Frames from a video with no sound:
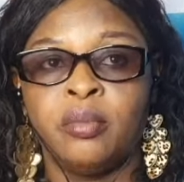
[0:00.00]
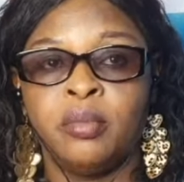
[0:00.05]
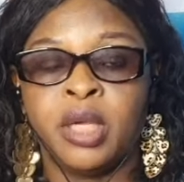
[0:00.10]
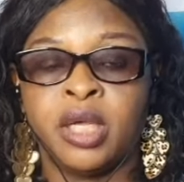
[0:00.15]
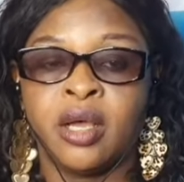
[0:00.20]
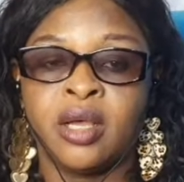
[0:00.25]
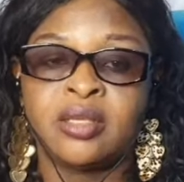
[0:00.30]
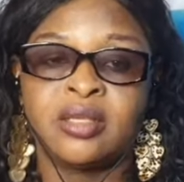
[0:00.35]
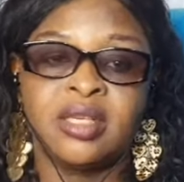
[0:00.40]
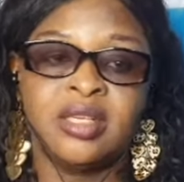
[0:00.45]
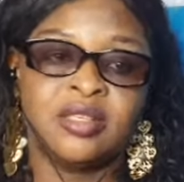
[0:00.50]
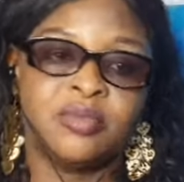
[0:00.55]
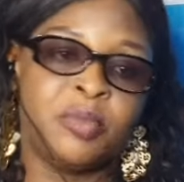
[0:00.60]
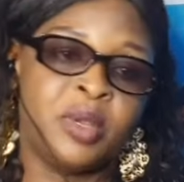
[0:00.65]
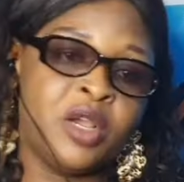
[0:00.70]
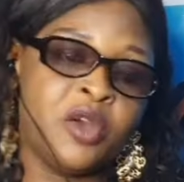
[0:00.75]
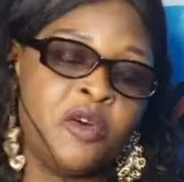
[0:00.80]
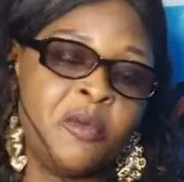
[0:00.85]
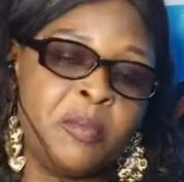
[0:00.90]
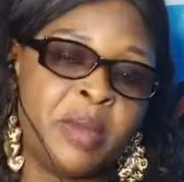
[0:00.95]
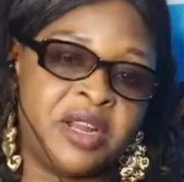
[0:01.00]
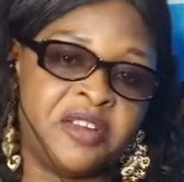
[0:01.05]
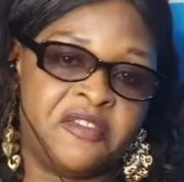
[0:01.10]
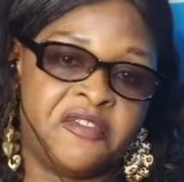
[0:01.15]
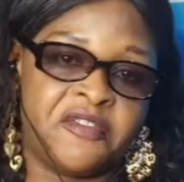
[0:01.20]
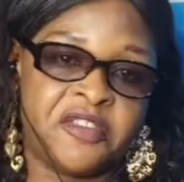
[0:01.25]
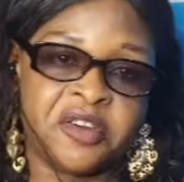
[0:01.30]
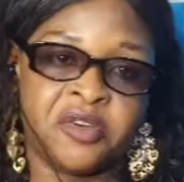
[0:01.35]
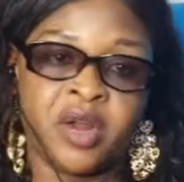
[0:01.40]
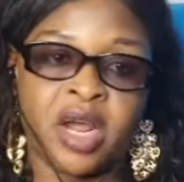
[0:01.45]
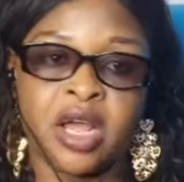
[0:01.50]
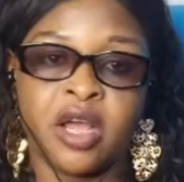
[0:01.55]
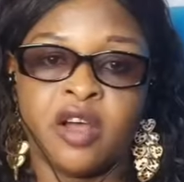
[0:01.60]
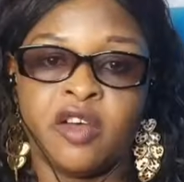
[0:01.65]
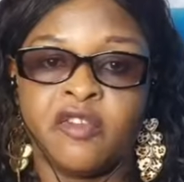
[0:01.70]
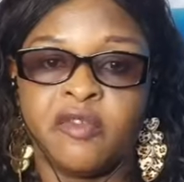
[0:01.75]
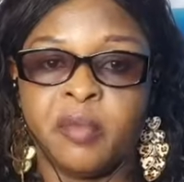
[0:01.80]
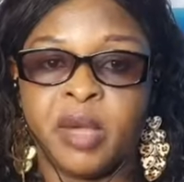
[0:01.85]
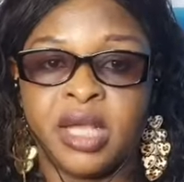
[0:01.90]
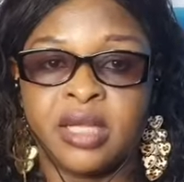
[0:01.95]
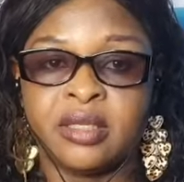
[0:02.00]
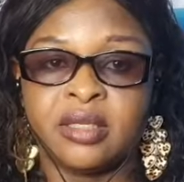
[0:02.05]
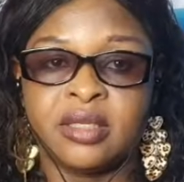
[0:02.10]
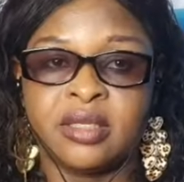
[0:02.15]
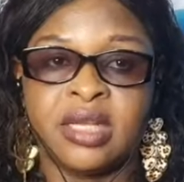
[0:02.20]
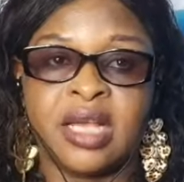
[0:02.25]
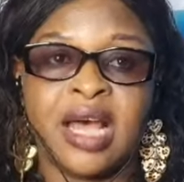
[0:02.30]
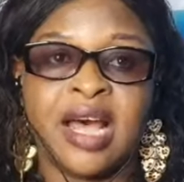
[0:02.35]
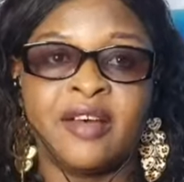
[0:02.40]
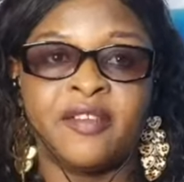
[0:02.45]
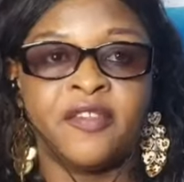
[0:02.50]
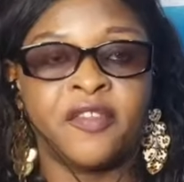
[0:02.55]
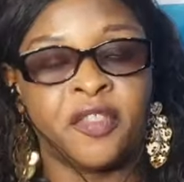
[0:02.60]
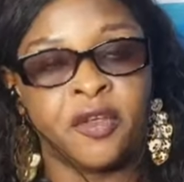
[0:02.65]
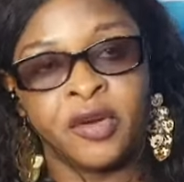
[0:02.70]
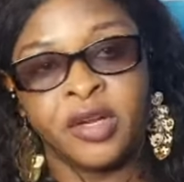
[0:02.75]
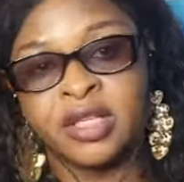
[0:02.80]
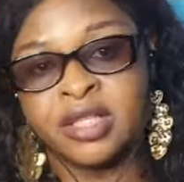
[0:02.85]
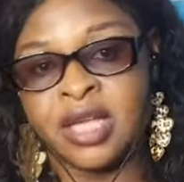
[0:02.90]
Because it's being owned by the federal government, they have three